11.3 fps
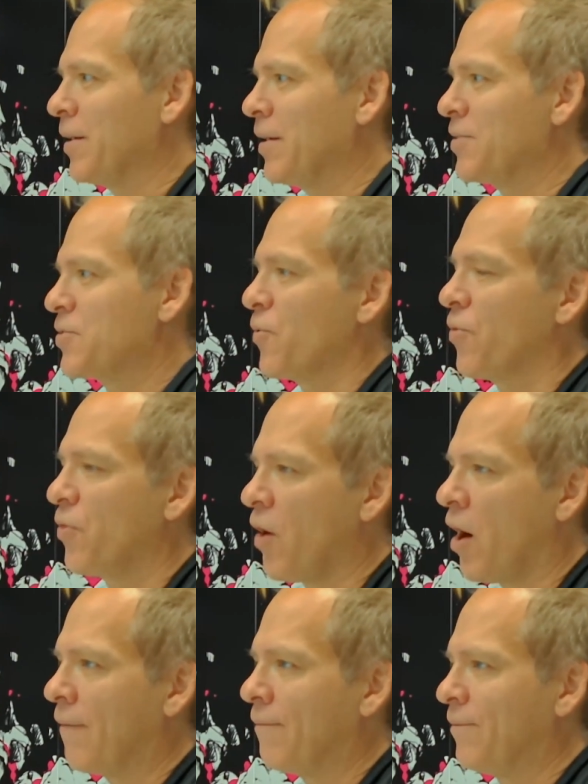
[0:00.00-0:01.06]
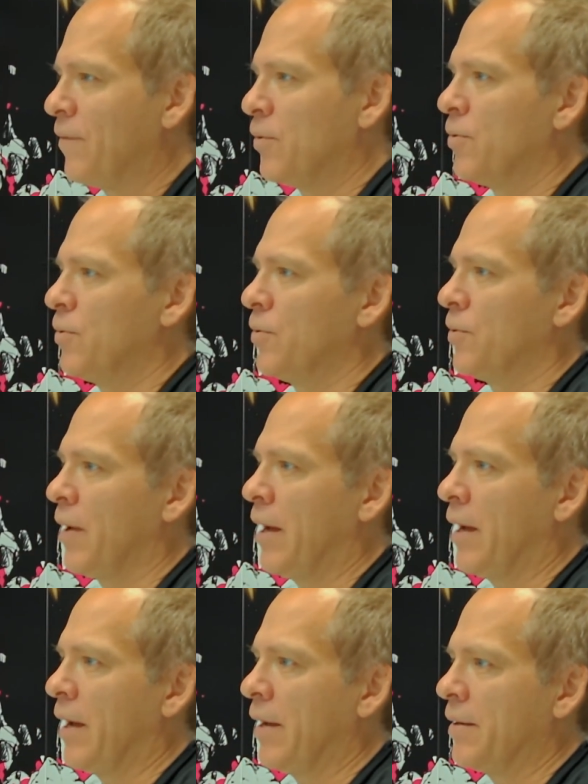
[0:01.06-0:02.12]
He's so thoughtful
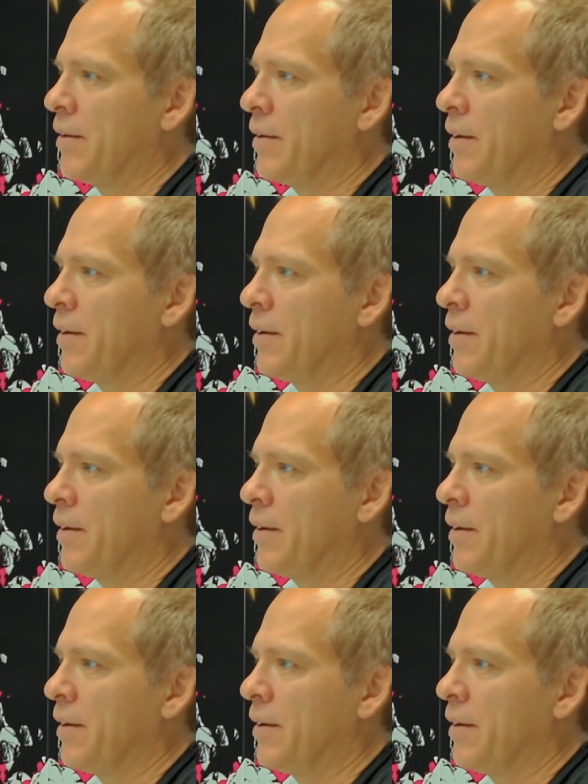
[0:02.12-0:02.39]
and